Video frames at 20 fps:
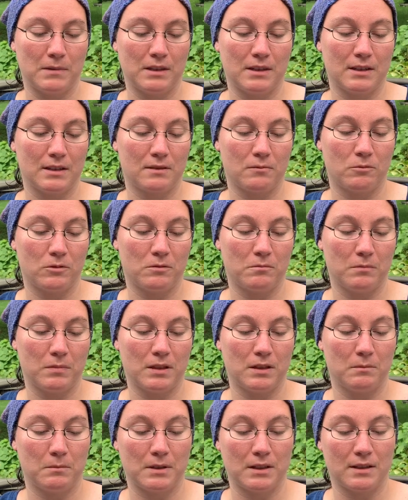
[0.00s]
this wouldn't
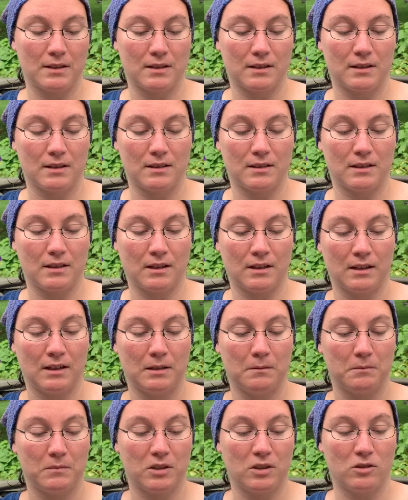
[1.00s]
be the best
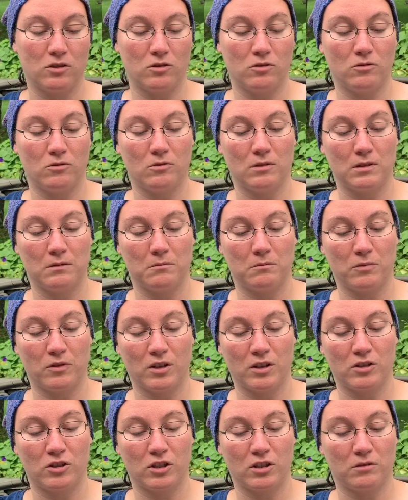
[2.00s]
time to do a
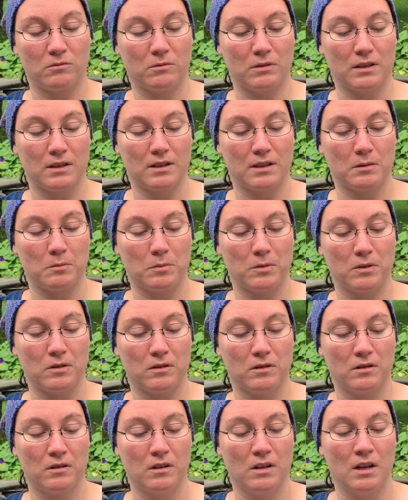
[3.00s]
project with a zipper,